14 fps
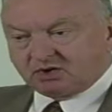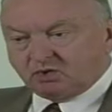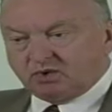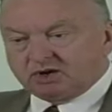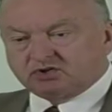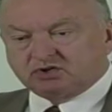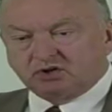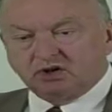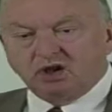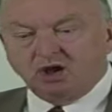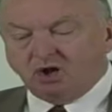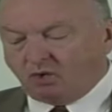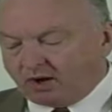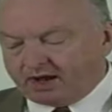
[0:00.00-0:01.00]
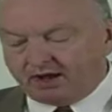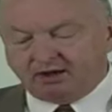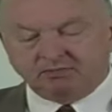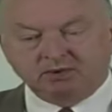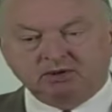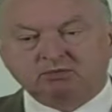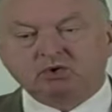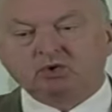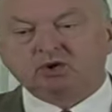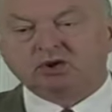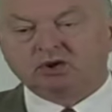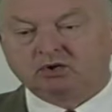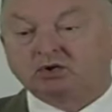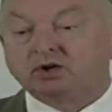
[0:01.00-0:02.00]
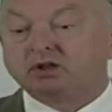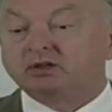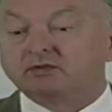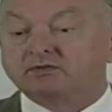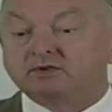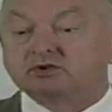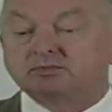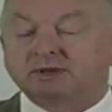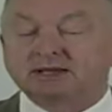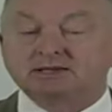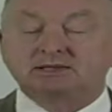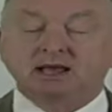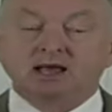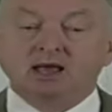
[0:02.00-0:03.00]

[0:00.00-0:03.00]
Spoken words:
question, why I've been put here in the first place.